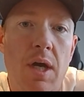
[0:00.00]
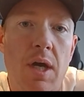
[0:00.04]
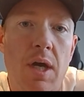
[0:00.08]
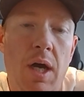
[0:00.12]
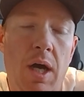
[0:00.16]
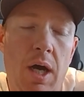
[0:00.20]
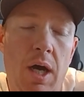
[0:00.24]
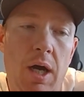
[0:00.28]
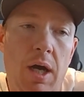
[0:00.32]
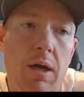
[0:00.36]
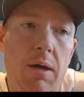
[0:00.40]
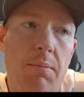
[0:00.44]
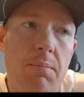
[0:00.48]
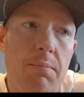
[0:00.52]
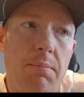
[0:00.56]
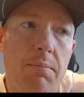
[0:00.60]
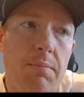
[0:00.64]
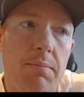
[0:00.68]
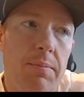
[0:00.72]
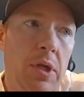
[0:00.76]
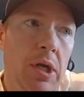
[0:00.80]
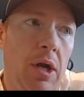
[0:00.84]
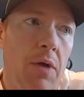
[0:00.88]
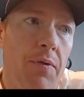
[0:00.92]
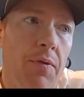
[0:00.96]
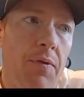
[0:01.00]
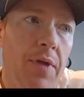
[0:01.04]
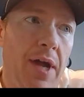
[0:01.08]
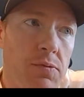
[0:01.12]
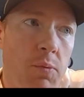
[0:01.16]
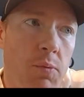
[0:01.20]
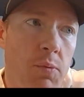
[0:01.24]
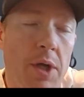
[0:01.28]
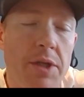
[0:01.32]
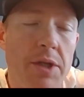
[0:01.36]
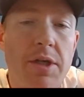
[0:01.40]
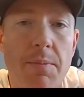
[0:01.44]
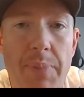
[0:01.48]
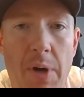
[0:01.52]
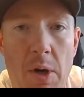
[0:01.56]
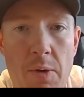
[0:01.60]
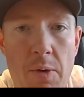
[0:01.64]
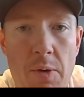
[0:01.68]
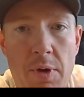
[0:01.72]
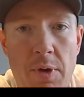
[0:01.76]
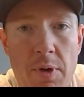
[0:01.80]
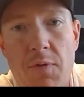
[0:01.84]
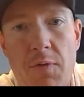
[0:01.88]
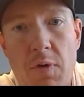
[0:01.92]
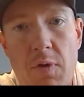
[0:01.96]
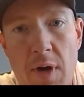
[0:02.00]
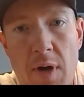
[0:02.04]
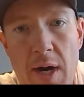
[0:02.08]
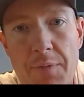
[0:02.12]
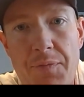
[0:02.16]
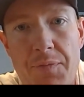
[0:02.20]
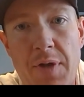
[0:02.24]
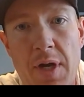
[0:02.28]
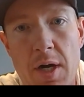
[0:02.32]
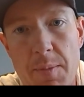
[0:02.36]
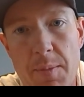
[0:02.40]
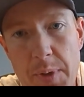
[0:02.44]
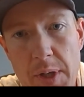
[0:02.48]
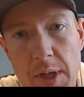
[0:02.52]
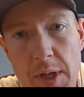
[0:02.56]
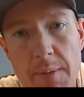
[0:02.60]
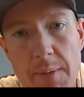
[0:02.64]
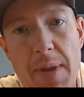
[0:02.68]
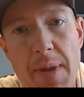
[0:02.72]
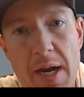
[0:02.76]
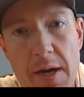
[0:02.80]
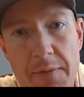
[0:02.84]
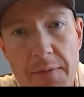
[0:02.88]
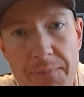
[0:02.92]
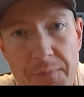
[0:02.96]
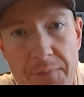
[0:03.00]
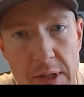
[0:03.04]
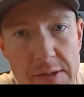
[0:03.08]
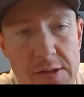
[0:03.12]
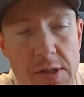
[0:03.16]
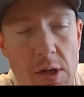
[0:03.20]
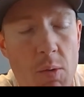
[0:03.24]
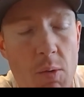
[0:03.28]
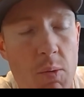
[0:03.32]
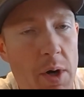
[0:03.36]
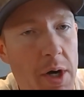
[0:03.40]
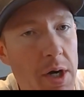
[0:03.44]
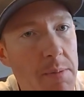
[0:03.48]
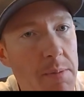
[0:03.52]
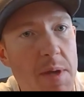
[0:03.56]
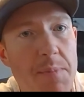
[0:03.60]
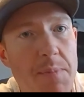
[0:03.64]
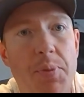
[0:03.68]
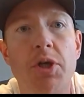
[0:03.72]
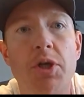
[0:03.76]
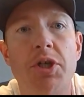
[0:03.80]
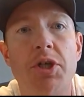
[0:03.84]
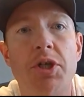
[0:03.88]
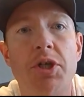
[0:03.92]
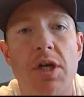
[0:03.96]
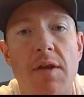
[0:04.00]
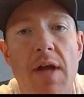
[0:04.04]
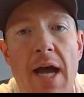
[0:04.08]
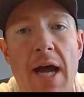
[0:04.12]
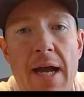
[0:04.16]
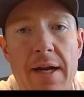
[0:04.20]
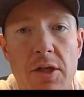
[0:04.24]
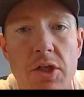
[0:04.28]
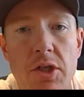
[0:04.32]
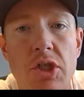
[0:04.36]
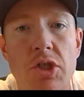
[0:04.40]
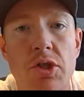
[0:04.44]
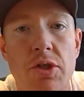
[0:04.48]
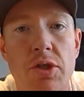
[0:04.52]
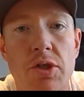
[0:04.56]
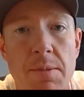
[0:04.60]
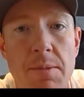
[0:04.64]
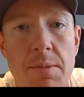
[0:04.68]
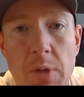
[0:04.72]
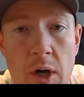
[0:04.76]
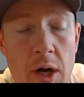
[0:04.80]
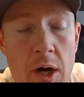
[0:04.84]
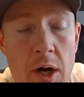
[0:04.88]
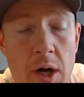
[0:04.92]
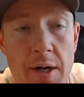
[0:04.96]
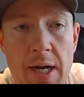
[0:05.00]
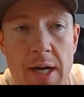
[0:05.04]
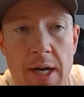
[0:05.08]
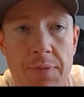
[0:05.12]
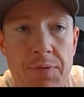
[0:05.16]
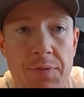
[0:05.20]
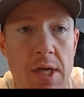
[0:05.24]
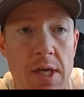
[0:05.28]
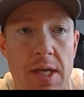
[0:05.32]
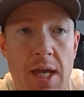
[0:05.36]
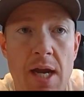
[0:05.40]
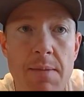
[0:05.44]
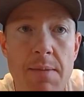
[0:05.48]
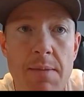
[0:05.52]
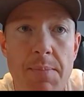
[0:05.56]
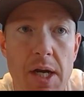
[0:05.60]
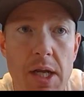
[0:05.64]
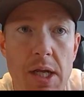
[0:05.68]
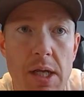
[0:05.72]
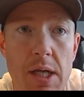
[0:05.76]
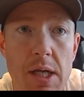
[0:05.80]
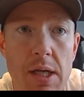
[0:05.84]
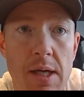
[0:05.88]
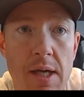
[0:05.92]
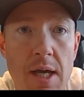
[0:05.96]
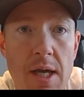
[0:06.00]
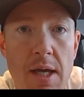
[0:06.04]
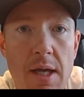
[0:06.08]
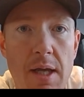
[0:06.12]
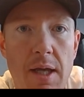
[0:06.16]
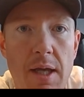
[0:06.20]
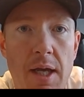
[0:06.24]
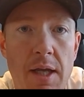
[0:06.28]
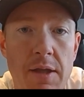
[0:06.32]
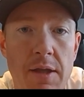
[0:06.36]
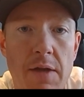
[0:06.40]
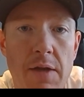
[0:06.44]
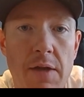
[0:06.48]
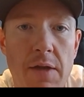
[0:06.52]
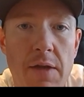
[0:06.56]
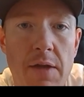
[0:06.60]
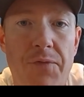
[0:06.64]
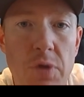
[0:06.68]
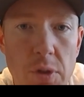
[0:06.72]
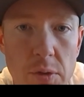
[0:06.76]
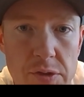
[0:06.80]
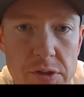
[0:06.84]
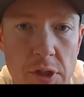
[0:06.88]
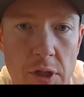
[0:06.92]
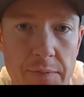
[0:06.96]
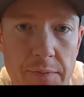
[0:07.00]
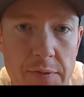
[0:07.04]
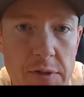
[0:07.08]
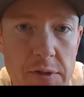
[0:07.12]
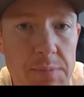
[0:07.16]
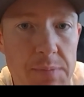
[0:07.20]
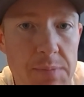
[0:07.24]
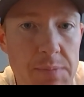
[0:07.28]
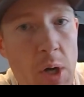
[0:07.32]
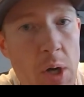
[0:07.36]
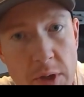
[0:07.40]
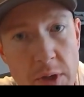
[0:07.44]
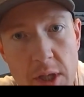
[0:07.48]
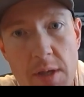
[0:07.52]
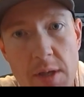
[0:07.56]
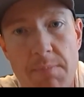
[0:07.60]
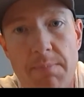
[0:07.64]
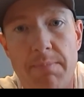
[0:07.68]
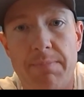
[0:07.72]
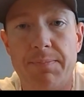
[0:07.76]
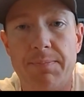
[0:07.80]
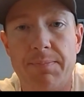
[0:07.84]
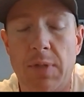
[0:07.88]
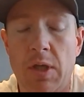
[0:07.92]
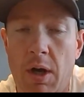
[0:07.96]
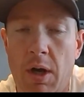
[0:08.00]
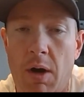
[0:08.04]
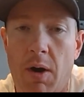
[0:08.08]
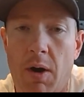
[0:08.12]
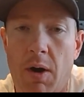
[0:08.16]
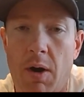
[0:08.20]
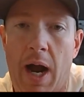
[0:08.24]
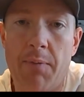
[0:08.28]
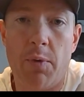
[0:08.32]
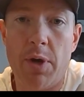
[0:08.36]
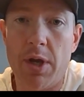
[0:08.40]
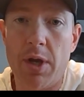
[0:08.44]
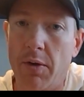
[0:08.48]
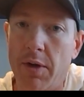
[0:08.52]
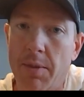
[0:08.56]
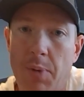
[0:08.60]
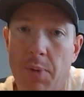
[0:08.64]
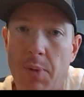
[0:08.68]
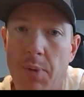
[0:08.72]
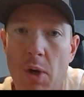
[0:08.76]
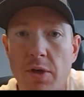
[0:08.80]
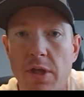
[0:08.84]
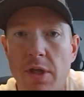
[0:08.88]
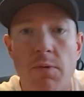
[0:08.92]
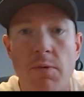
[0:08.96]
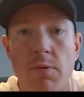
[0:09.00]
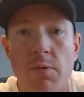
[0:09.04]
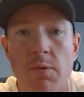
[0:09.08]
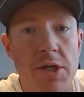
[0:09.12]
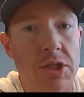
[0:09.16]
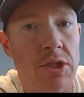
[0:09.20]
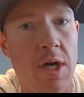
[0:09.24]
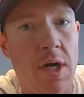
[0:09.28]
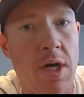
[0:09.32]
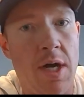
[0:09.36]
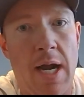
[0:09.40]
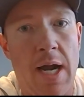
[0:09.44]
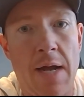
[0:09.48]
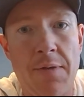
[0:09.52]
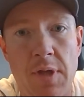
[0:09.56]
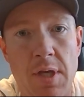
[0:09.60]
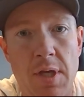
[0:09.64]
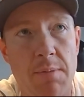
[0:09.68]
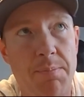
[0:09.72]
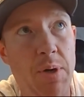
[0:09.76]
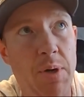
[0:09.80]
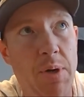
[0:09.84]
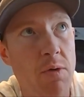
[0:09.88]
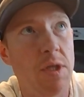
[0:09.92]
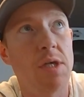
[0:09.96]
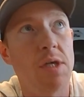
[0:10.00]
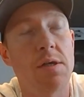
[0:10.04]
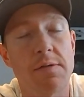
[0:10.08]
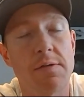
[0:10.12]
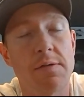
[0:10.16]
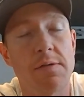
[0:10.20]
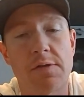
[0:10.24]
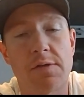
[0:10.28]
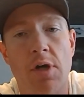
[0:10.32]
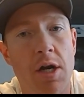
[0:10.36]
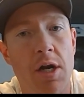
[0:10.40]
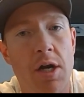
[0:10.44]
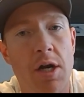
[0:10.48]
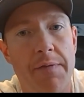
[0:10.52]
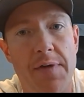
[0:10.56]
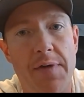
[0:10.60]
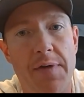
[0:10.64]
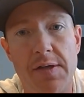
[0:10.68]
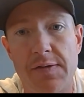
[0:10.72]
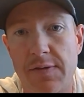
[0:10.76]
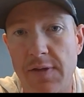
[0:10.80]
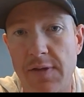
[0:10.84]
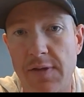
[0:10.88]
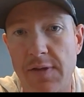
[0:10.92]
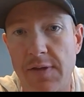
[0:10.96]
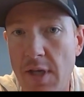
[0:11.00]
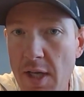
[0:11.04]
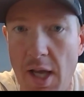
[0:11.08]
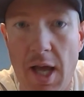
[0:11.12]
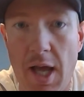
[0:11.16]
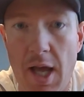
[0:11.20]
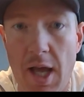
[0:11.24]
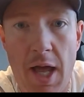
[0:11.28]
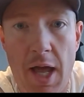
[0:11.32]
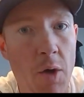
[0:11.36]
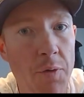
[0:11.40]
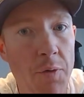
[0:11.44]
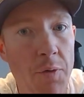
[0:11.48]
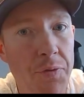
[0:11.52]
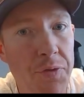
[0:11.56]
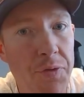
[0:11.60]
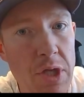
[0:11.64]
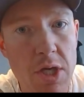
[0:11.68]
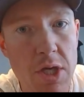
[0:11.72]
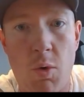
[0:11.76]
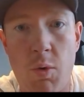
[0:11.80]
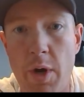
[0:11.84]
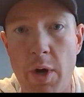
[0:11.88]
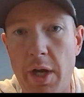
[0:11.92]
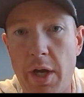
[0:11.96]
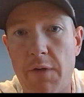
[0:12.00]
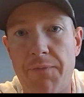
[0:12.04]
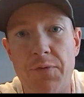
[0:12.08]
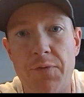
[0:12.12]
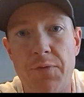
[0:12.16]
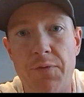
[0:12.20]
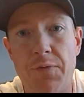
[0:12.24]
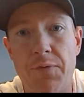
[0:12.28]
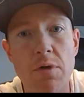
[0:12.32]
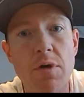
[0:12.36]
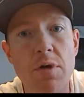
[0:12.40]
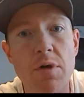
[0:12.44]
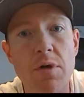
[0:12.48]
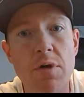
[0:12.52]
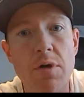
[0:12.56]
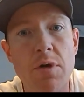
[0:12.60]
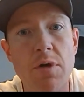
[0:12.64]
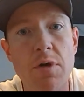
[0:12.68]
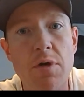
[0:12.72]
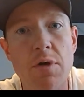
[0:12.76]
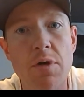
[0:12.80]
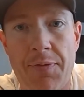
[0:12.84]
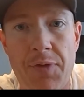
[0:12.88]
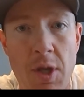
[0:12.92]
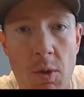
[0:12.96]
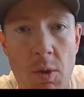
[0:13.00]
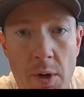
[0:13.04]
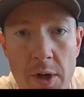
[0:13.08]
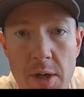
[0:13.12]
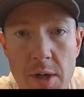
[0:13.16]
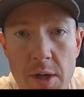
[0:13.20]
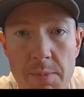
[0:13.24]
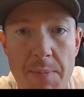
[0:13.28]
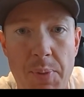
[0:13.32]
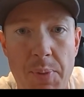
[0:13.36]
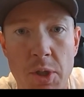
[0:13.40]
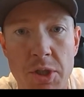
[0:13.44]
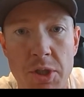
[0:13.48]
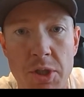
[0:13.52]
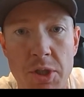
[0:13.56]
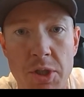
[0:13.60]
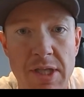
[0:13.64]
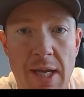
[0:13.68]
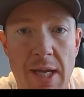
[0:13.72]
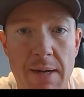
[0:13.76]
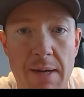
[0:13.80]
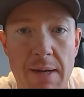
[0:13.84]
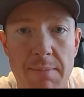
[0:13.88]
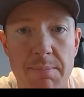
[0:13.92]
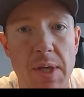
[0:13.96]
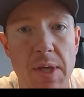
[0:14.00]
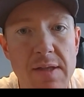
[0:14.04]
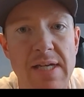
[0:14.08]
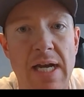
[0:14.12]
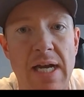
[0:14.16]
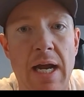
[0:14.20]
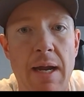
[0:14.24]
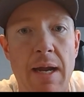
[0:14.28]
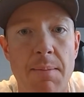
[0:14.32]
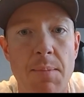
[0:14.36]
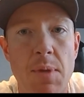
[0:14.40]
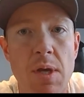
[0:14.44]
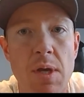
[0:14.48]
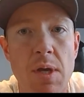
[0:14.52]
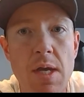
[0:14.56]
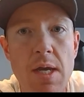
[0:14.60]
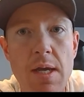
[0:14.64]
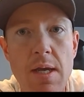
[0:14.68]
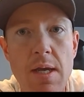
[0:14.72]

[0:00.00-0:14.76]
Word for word: Um, you know, that's one component of cryotherapy, a benefit. So we're going to be pushing that extremely hard. And I think anybody in the food service, Pokey, you know, I, we own a Pokey restaurant. I think Pokey is thought of as a healthy, quick food option. And I think we're going to be pushing that big time